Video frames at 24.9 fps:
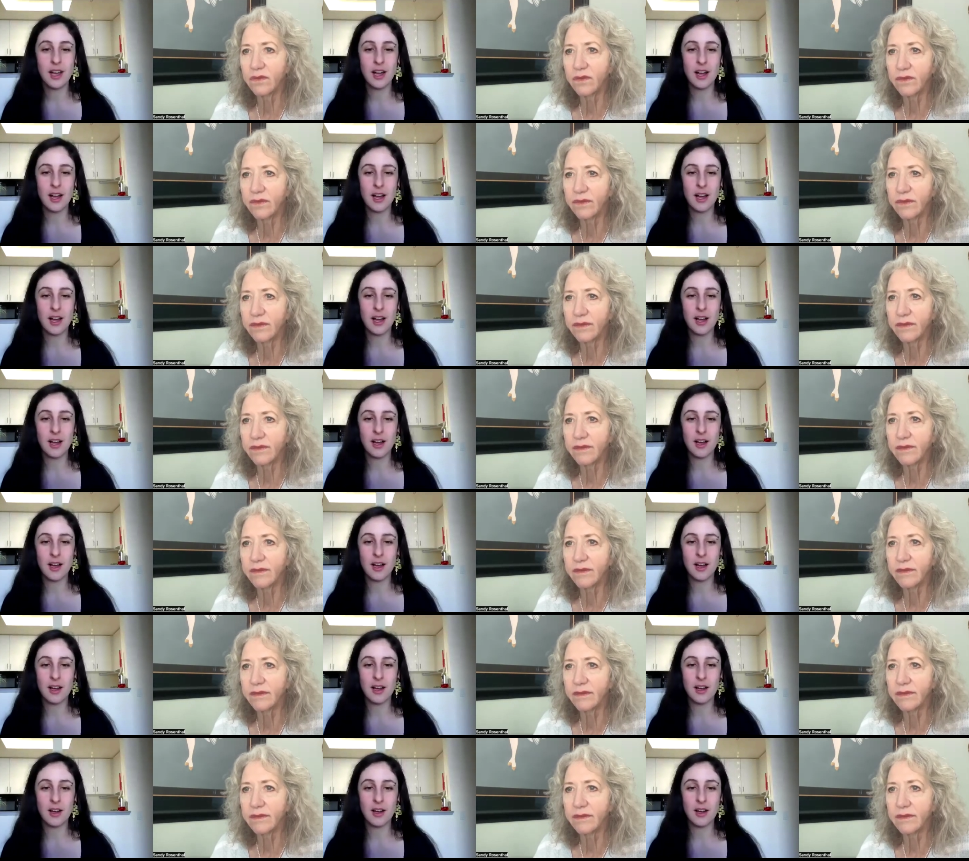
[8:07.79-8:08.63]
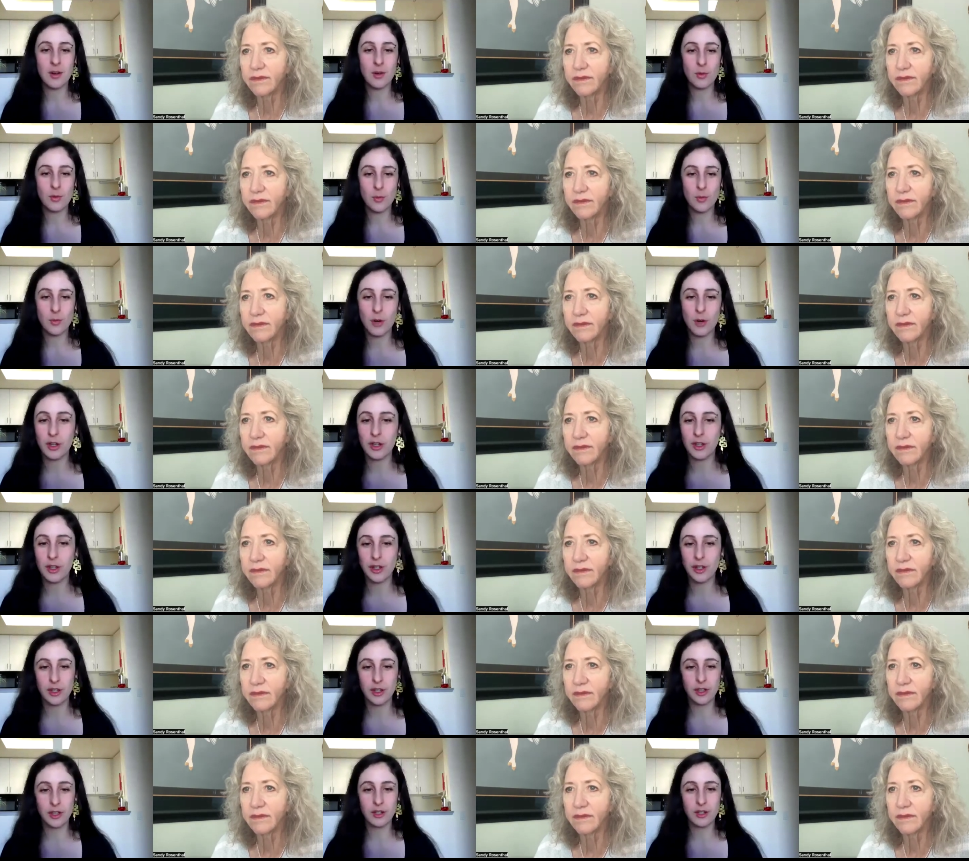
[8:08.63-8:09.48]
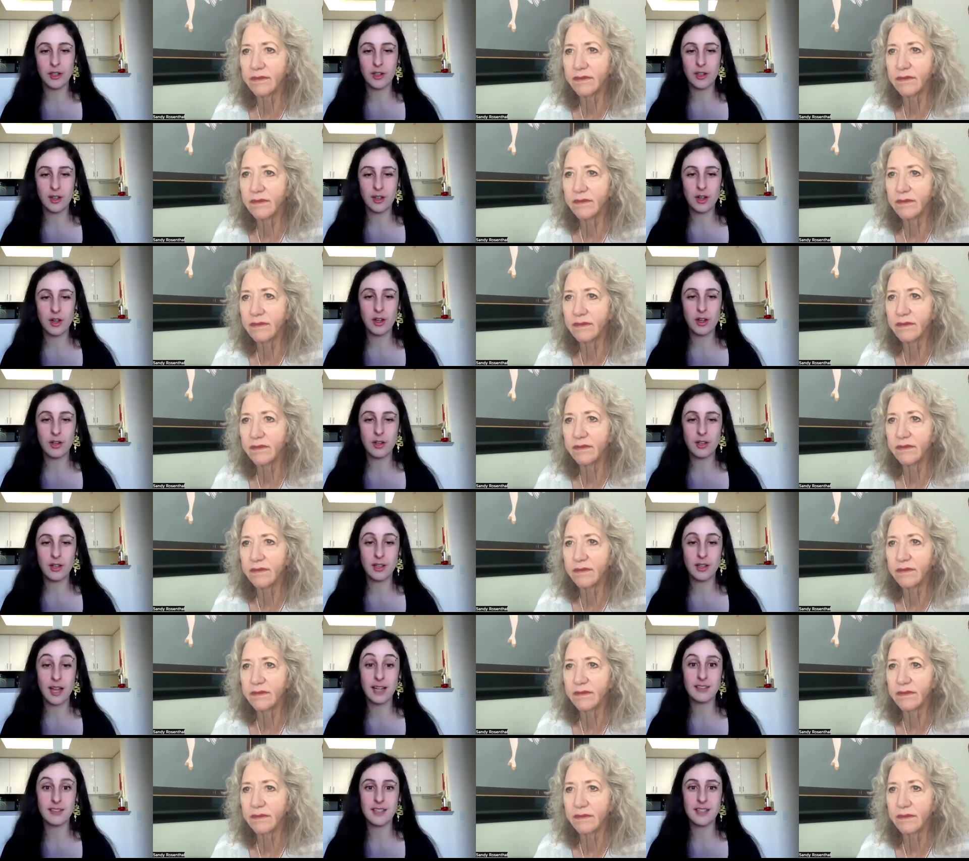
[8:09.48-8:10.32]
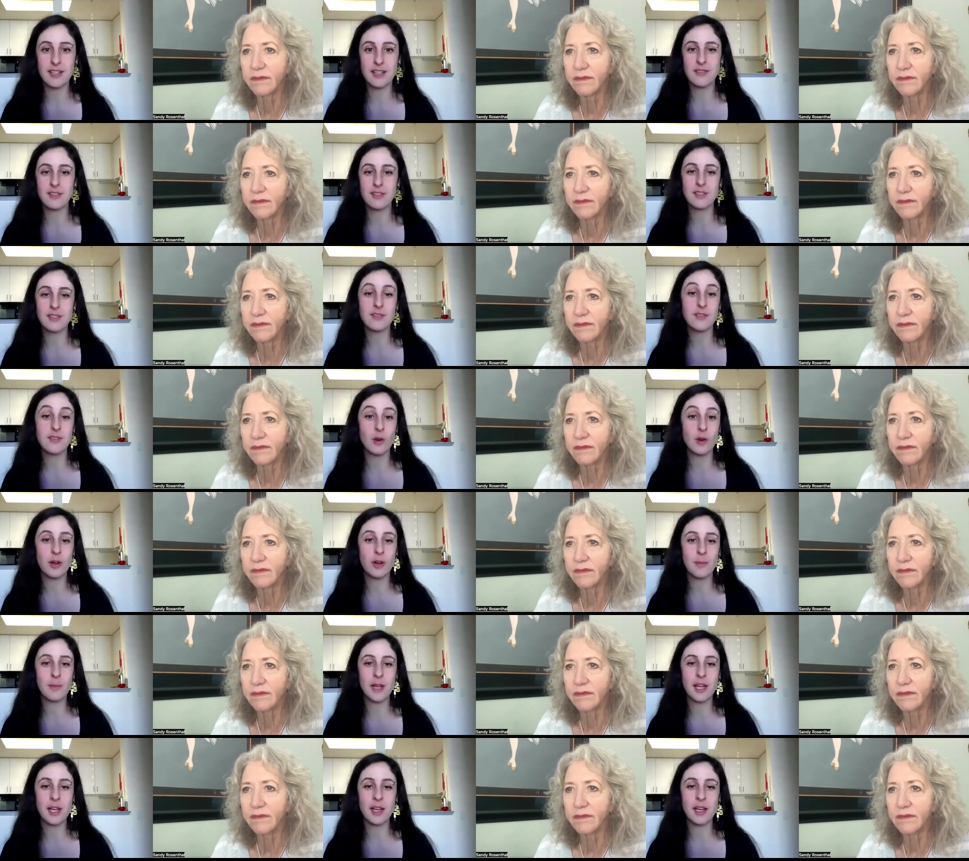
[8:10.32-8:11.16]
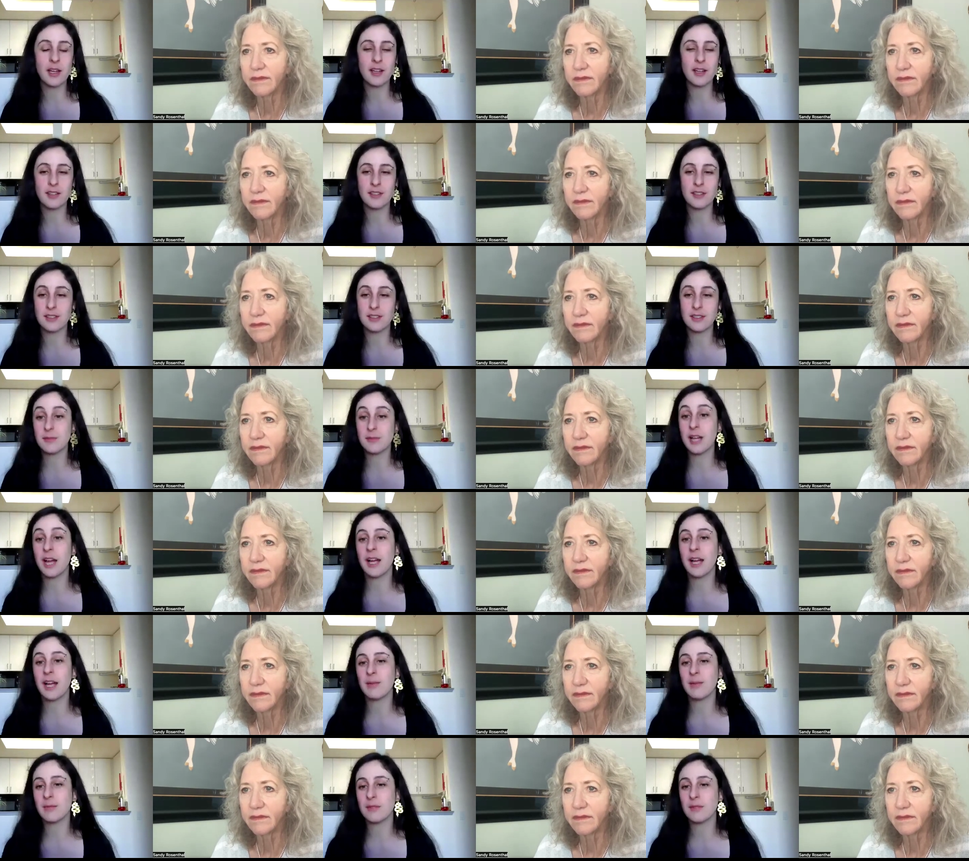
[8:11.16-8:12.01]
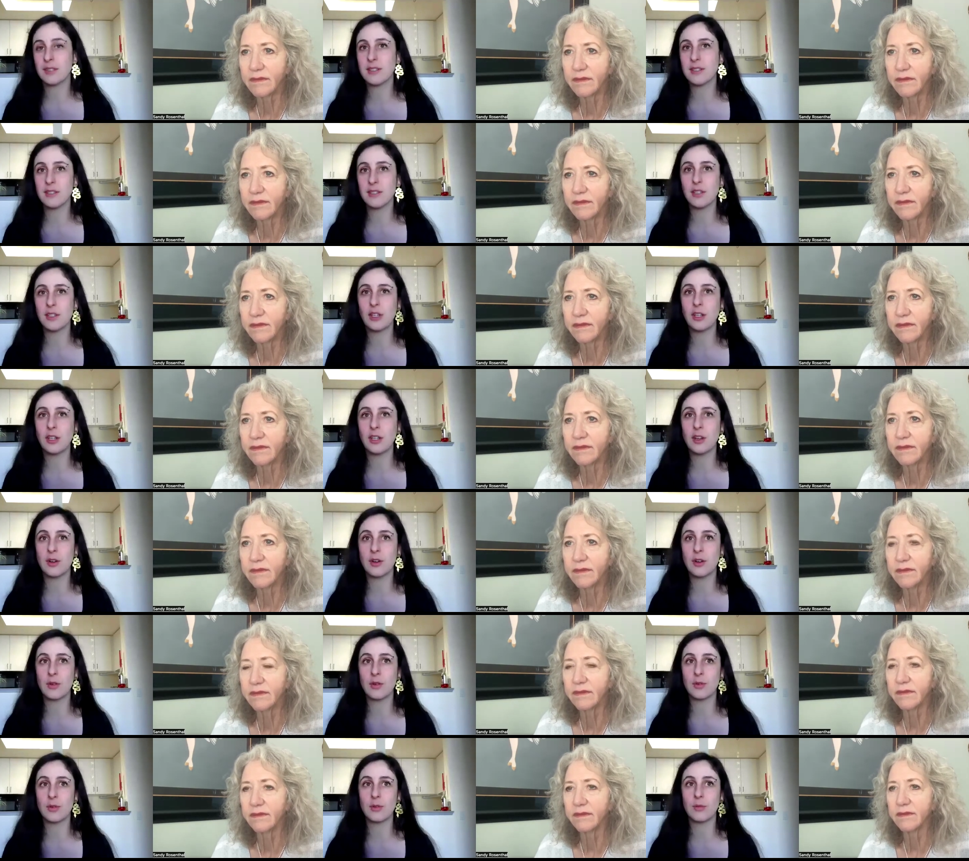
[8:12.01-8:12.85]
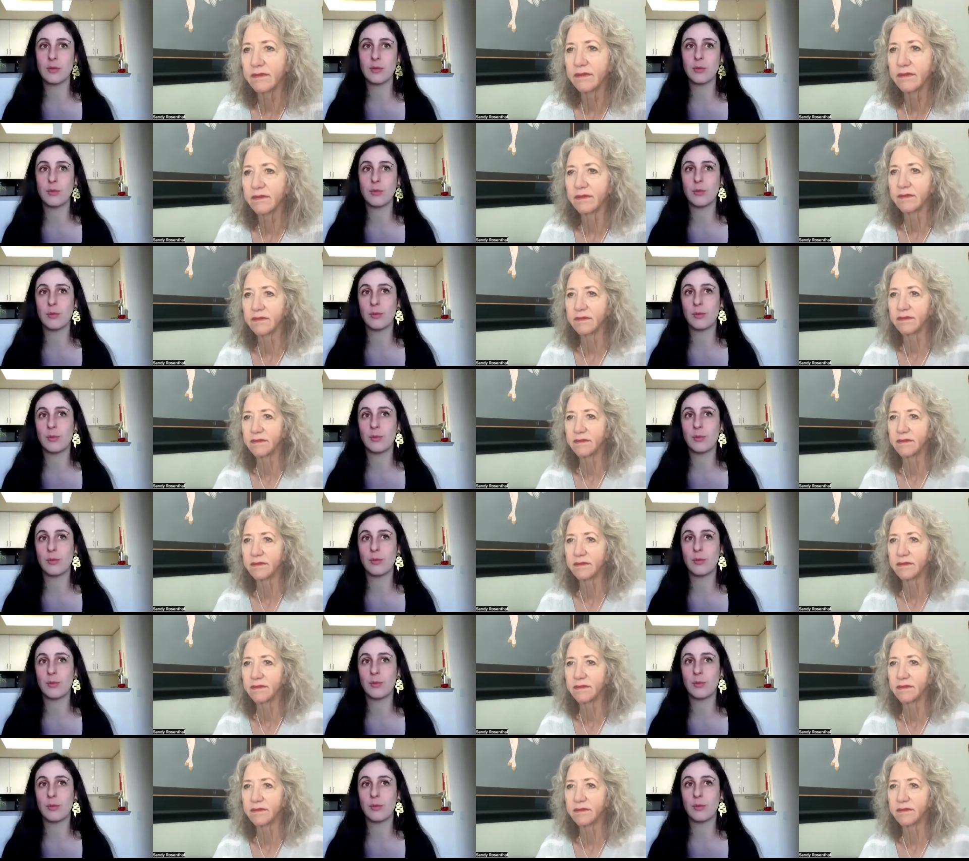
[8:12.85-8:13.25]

Speaker 1: uh, worker collectives forming sometimes you know